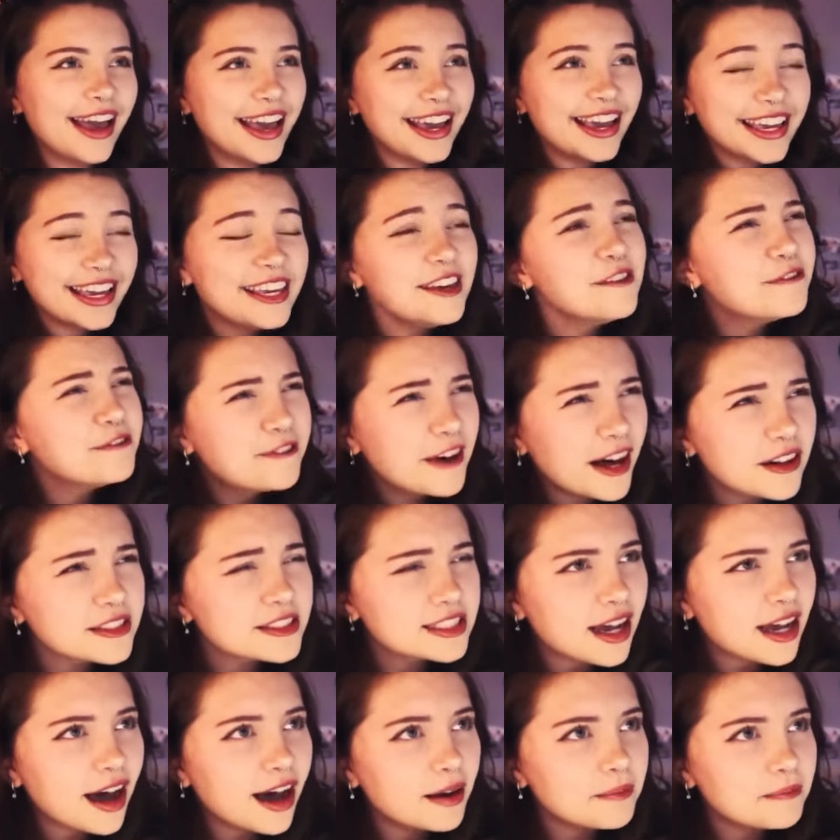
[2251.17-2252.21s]
he
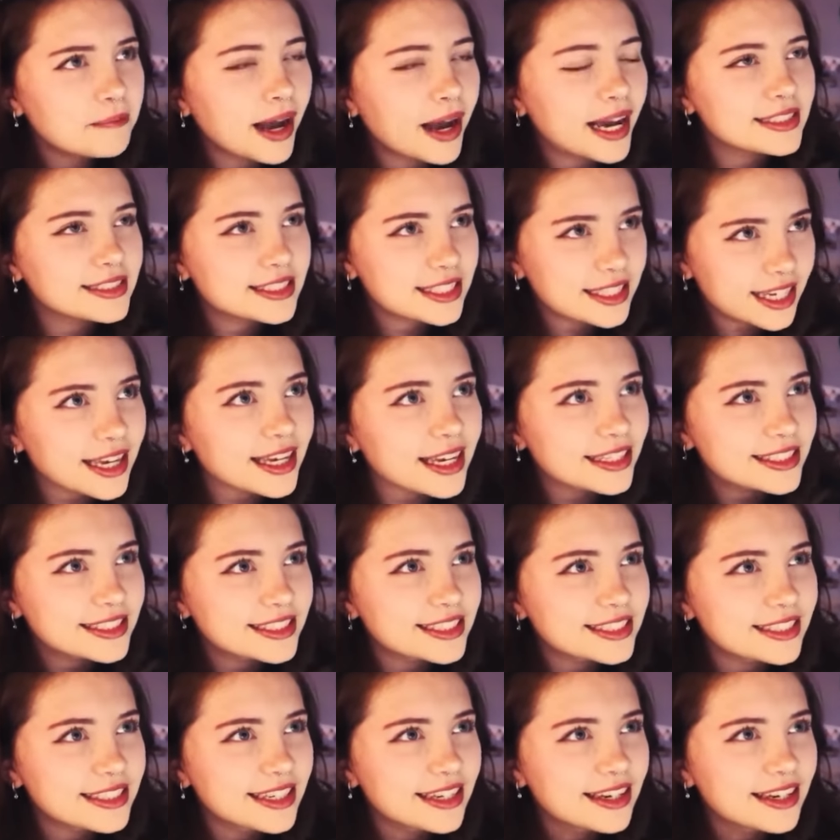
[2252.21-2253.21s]
felt up my tits